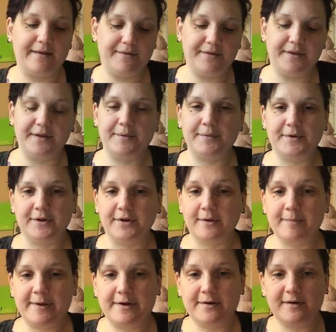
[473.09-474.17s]
I think it would
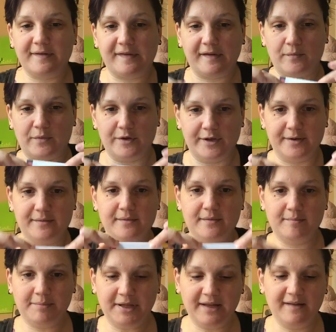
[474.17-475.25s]
look better as like one
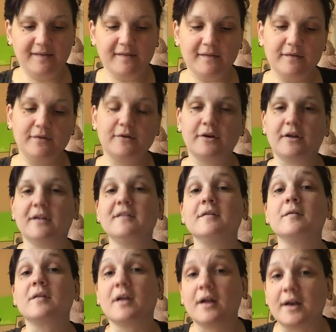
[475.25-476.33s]
piece. You could
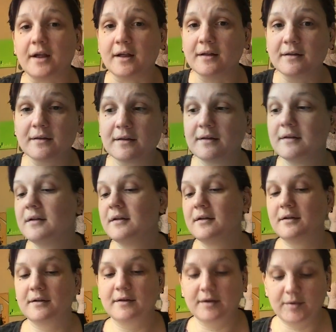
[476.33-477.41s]
also cut it,
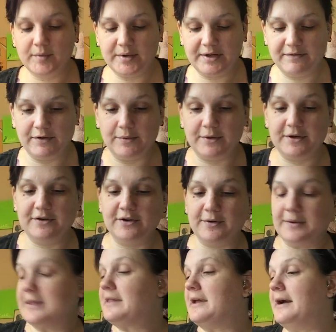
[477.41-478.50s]
whatever you want to
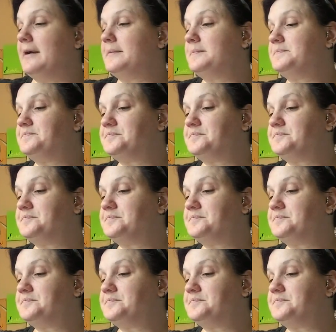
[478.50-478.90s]
do with that.